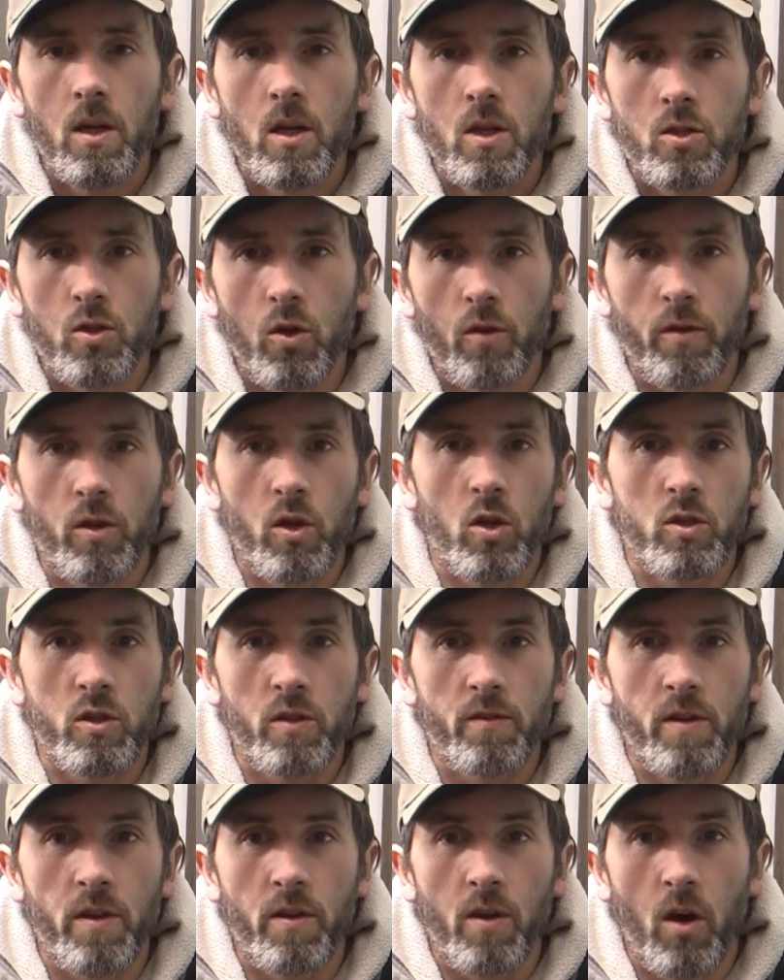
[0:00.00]
So for those
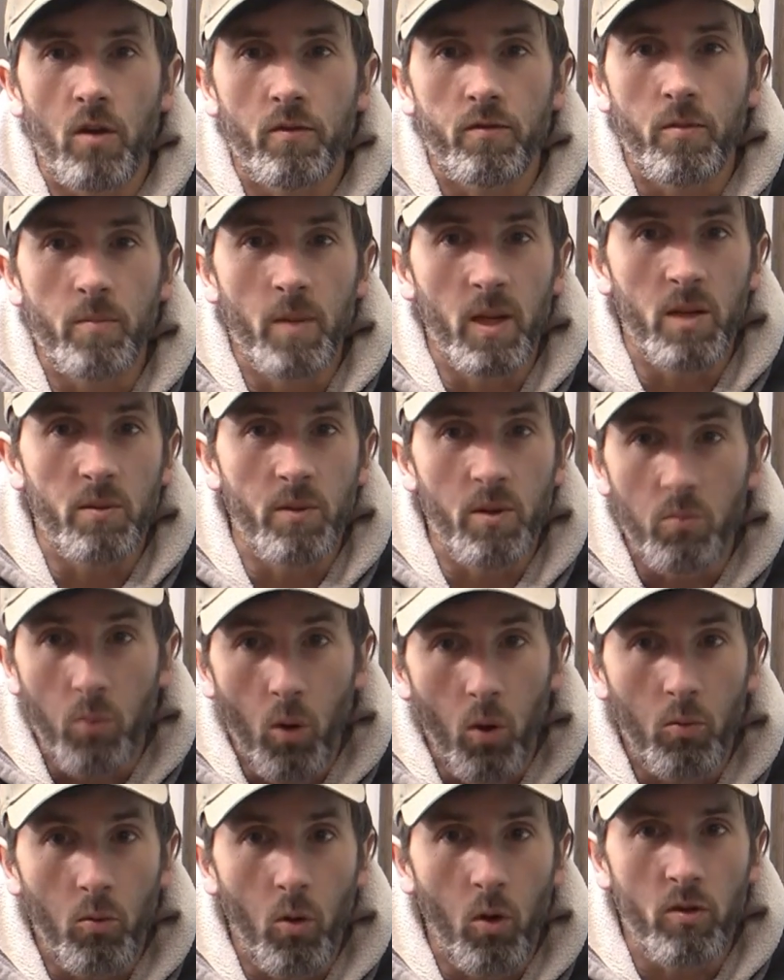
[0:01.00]
of you not familiar with
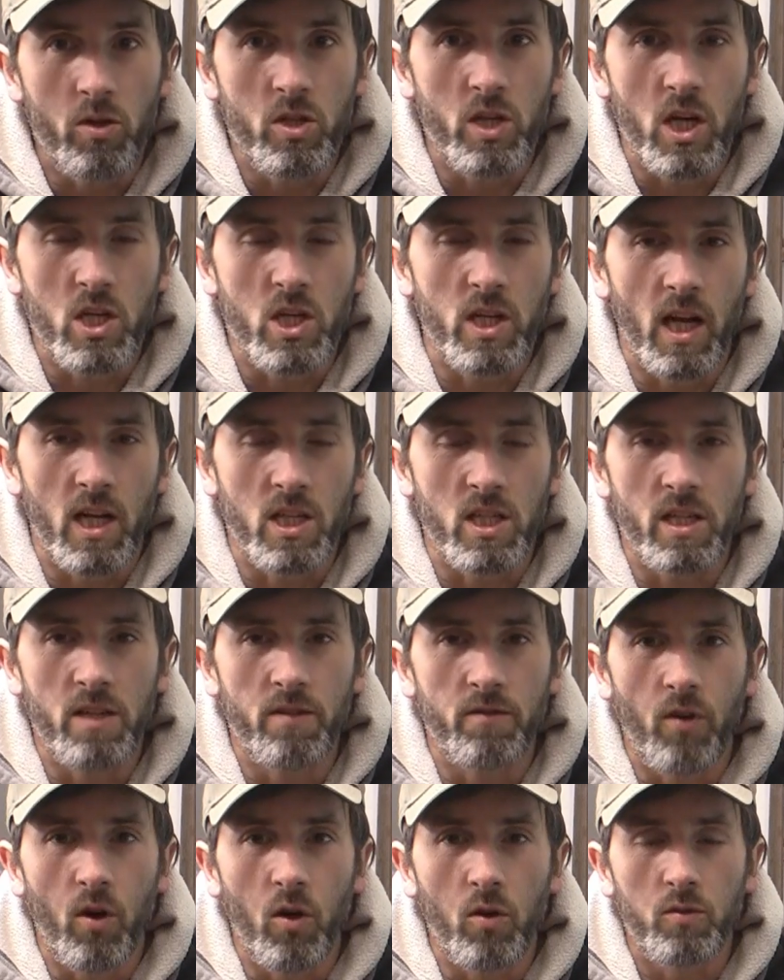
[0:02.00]
what water injection actually
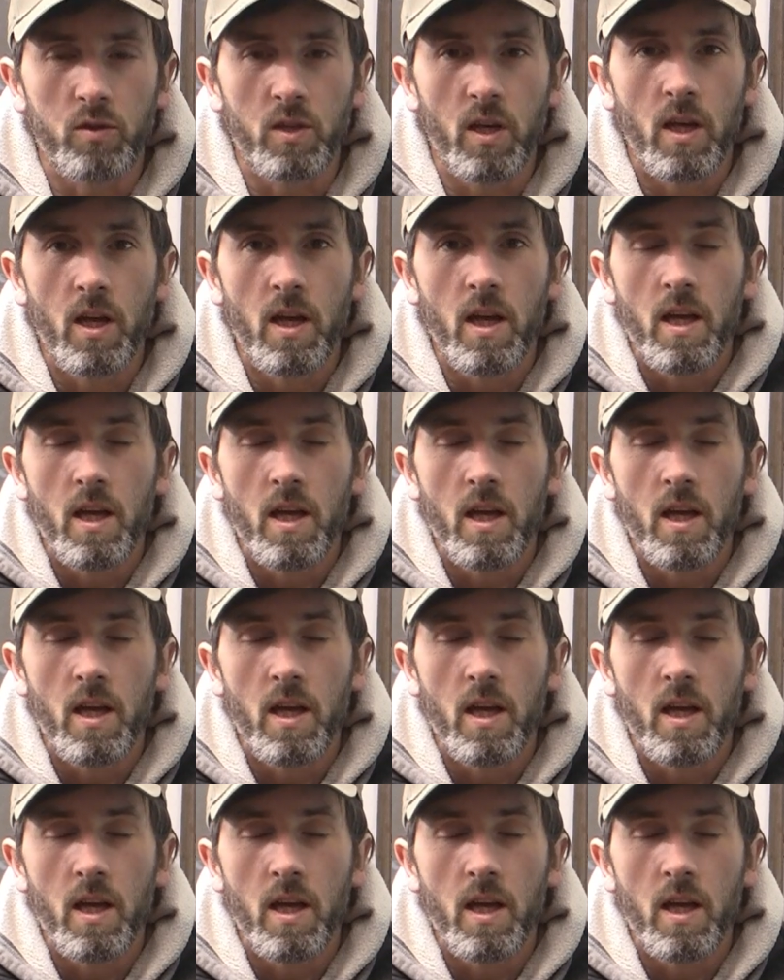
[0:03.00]
involves,